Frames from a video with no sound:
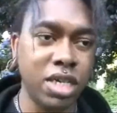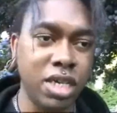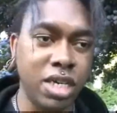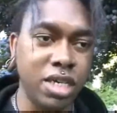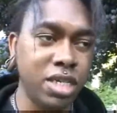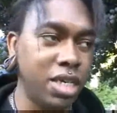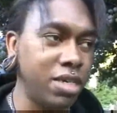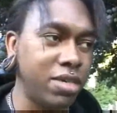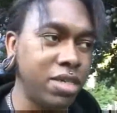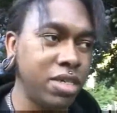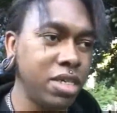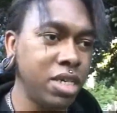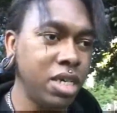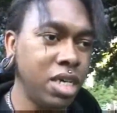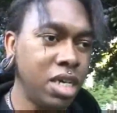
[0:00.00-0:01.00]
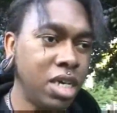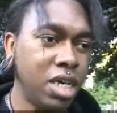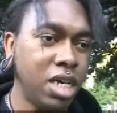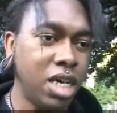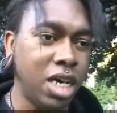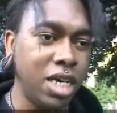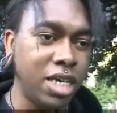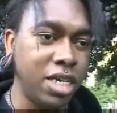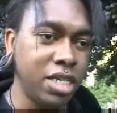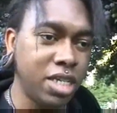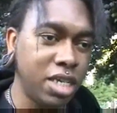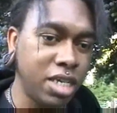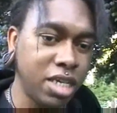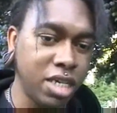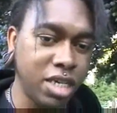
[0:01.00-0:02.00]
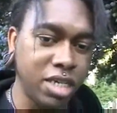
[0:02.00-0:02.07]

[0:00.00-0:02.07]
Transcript: And I get I